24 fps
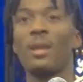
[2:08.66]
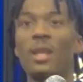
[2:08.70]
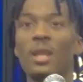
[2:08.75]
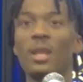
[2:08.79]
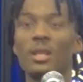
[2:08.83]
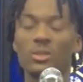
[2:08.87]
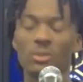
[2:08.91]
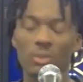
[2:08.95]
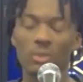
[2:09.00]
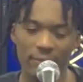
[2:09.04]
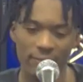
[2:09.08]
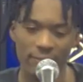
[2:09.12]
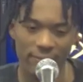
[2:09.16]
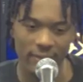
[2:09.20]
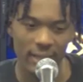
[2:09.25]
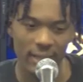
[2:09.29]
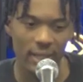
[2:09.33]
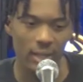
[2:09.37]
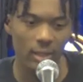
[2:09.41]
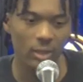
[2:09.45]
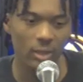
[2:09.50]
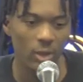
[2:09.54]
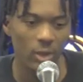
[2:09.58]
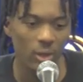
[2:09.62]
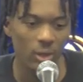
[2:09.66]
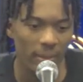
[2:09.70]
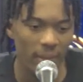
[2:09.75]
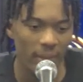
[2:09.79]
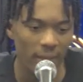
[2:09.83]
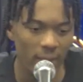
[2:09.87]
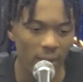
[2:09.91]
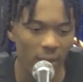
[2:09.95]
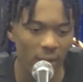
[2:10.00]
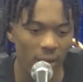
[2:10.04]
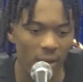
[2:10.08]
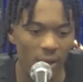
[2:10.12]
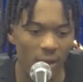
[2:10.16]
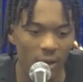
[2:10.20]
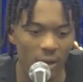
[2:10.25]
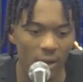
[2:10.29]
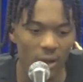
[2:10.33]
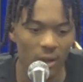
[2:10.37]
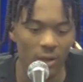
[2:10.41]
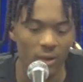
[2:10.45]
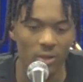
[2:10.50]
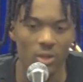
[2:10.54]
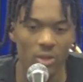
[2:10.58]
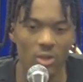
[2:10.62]
That's what it feel like a little bit.
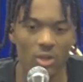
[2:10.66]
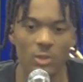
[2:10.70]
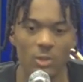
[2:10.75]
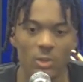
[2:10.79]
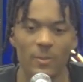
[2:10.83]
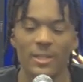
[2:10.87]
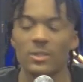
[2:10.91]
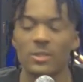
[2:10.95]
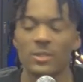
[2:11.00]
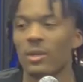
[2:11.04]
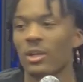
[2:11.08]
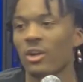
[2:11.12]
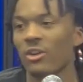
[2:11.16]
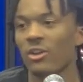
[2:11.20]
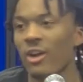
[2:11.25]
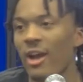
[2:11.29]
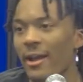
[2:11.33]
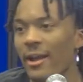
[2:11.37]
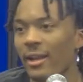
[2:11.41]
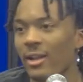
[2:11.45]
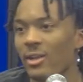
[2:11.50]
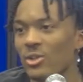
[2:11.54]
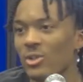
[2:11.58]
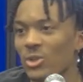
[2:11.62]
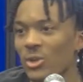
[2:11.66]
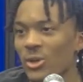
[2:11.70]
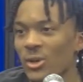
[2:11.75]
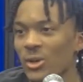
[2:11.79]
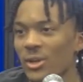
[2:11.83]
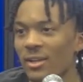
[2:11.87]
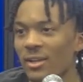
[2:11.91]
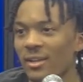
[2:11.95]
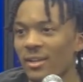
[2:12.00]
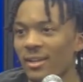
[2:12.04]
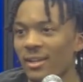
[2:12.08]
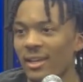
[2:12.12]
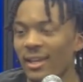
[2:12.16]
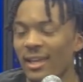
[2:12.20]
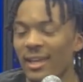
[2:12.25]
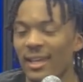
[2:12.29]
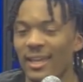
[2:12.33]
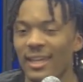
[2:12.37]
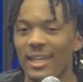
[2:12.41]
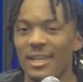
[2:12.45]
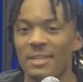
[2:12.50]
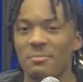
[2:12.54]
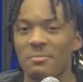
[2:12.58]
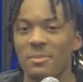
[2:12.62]
Uh, you know, especially when the crowd get into it, it
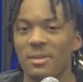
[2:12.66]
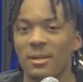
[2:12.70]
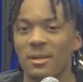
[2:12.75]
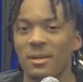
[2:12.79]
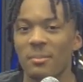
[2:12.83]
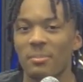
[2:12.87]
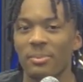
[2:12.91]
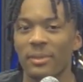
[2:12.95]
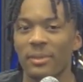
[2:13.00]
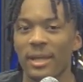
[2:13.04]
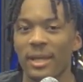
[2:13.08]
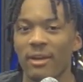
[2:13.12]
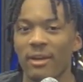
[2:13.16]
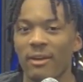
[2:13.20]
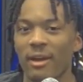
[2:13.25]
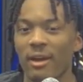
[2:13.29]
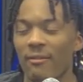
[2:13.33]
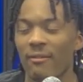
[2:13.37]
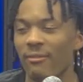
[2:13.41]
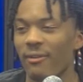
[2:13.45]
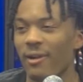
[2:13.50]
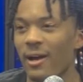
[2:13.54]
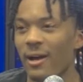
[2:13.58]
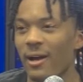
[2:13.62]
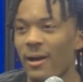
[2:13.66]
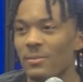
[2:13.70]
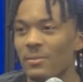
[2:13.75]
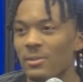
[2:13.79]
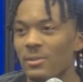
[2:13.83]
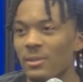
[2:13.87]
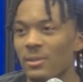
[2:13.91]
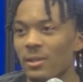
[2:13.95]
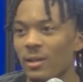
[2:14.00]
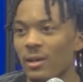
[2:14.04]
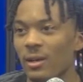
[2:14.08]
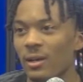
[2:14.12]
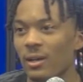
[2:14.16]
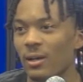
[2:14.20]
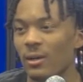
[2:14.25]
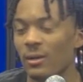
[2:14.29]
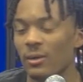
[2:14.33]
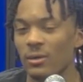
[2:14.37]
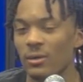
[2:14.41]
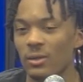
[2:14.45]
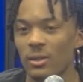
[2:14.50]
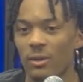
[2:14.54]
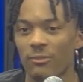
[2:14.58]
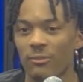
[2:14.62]
gives me them playground vibes. Uh,
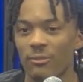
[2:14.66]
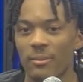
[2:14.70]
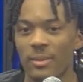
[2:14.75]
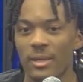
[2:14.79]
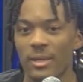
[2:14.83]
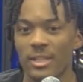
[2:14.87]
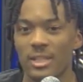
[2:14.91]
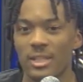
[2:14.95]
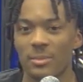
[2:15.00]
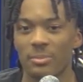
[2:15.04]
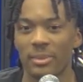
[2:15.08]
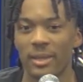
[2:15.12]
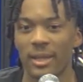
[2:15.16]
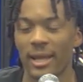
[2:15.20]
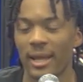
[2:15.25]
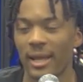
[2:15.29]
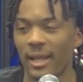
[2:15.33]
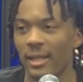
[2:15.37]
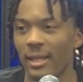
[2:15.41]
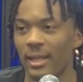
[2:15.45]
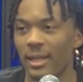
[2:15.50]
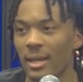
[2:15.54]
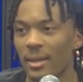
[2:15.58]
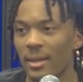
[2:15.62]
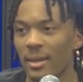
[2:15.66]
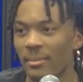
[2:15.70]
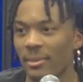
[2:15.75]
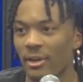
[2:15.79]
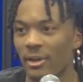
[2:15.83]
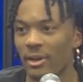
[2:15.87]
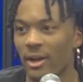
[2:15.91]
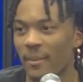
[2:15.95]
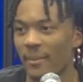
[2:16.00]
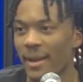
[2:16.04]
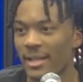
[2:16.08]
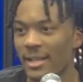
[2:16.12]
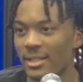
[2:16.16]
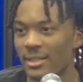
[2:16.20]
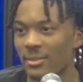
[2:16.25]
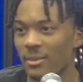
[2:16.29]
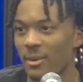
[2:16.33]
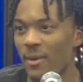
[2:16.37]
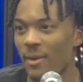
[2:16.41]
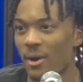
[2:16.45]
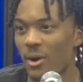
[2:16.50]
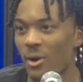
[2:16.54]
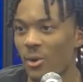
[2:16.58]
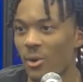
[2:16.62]
you know, for me just playing playground basketball
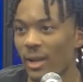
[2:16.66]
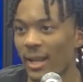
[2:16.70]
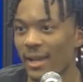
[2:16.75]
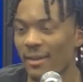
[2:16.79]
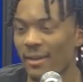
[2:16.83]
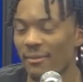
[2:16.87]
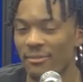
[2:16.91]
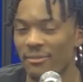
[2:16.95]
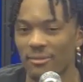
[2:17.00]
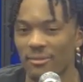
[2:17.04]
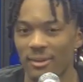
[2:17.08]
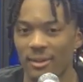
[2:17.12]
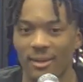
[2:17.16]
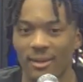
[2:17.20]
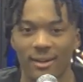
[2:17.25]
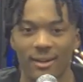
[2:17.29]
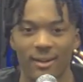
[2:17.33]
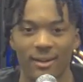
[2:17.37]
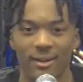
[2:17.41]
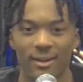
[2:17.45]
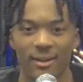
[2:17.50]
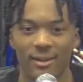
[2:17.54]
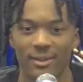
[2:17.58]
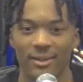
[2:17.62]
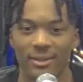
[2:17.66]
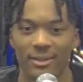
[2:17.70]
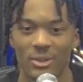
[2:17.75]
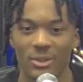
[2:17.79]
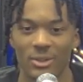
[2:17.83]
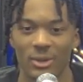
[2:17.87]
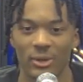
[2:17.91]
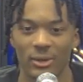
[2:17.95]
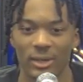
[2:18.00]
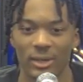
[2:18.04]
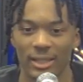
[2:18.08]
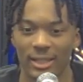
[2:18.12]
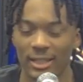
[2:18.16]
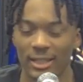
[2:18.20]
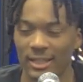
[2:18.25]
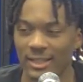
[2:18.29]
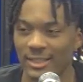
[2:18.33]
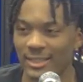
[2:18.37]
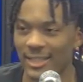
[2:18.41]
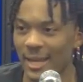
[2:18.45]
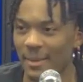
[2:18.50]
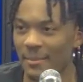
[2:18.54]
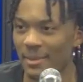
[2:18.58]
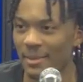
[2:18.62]
my whole life. Uh, you know, get the
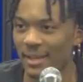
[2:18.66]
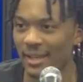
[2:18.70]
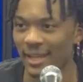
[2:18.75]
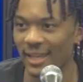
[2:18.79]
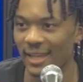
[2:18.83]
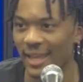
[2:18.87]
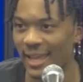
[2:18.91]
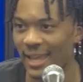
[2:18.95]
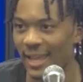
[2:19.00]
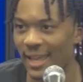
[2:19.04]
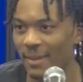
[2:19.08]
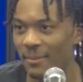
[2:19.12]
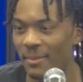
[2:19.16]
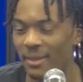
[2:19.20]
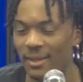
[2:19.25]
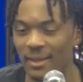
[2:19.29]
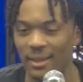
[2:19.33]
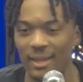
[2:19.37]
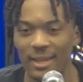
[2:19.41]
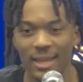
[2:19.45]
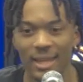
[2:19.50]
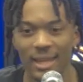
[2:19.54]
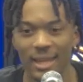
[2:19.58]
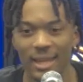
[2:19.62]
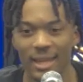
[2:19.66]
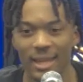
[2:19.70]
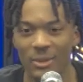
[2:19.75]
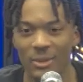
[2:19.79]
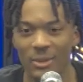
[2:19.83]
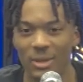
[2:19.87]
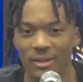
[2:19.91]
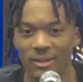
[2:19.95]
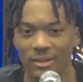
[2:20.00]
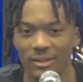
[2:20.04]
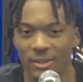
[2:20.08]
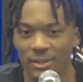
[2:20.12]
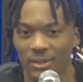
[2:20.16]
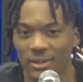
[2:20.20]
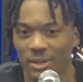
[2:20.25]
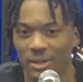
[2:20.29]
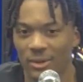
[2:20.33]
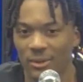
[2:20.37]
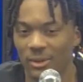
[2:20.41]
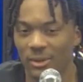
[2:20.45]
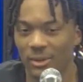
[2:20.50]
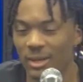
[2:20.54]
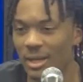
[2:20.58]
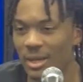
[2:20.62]
excitement in the game, and, and you hear the you
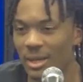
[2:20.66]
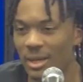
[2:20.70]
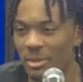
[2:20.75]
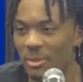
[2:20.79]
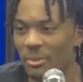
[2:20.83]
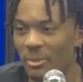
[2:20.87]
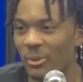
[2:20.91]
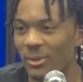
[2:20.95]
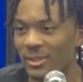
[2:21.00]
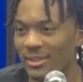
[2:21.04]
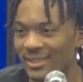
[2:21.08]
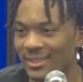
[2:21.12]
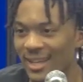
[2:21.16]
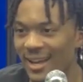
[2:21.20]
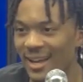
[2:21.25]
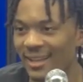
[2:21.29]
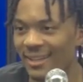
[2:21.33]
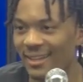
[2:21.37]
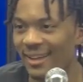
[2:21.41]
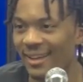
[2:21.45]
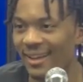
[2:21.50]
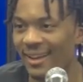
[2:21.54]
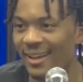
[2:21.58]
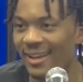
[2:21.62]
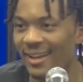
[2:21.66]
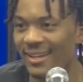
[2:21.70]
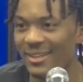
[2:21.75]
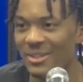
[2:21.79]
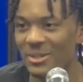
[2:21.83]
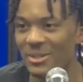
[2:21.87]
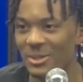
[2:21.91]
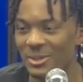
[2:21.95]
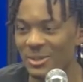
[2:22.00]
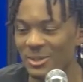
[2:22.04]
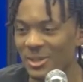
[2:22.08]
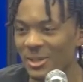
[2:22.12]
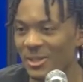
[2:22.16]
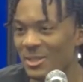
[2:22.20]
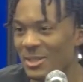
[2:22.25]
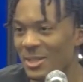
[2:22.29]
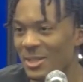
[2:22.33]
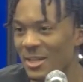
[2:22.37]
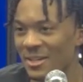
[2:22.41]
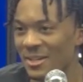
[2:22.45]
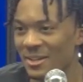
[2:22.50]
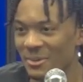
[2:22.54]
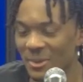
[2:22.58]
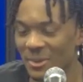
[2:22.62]
know people on the sideline, you know, start
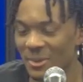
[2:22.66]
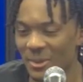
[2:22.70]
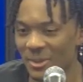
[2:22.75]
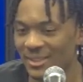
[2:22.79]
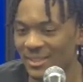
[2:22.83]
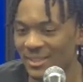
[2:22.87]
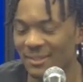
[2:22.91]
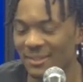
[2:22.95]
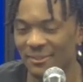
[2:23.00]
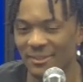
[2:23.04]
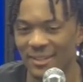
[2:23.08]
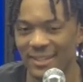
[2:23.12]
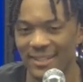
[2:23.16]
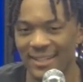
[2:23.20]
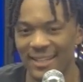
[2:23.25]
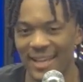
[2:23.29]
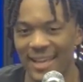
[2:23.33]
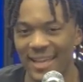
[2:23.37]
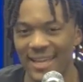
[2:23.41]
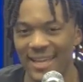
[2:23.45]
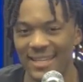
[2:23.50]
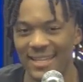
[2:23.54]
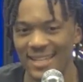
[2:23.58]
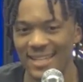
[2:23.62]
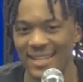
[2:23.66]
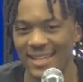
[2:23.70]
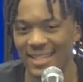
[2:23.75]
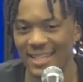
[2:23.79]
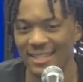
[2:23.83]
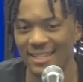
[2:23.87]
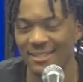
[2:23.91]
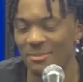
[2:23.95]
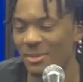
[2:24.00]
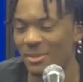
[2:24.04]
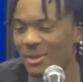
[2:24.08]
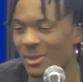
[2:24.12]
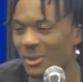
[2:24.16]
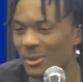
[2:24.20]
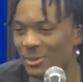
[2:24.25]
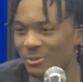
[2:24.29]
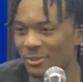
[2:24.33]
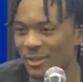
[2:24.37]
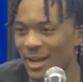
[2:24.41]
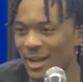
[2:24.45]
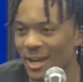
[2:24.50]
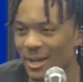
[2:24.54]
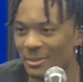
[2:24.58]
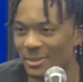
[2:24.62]
cheering you on and stuff like that. It it gives me those
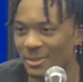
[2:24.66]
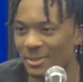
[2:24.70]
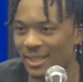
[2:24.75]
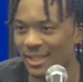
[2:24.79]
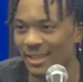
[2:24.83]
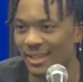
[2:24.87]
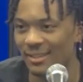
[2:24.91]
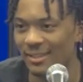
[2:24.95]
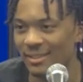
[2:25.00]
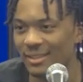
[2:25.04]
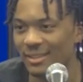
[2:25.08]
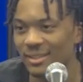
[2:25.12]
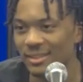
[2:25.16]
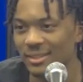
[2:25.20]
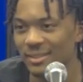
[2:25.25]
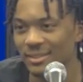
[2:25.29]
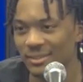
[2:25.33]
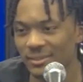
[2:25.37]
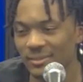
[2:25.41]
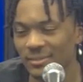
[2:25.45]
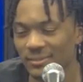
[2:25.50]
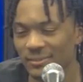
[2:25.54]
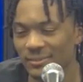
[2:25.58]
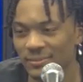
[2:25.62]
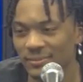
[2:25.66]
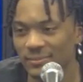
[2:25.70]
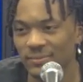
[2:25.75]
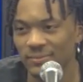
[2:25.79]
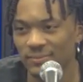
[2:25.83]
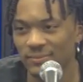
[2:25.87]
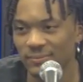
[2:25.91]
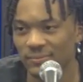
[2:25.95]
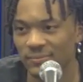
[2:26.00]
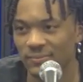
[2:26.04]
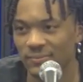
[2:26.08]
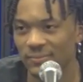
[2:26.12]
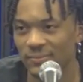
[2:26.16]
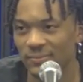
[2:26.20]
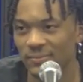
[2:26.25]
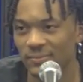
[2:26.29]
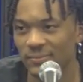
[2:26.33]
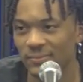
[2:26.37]
vibes again. Yeah.